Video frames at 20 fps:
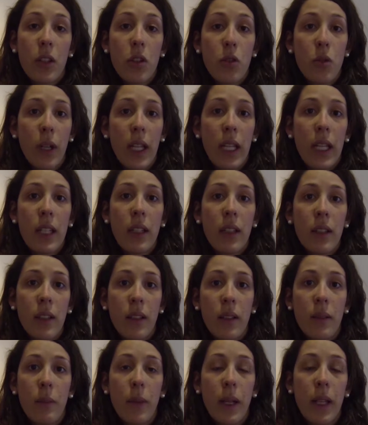train
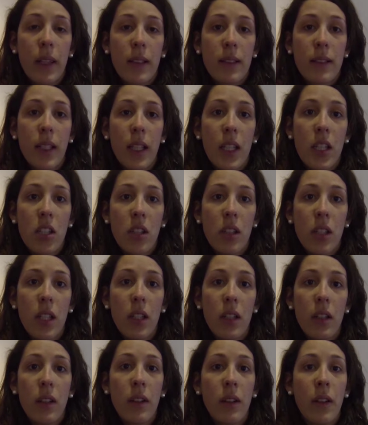by the station
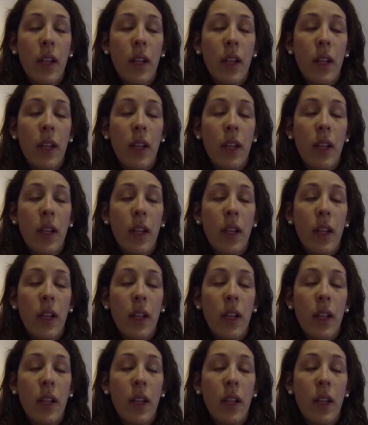here.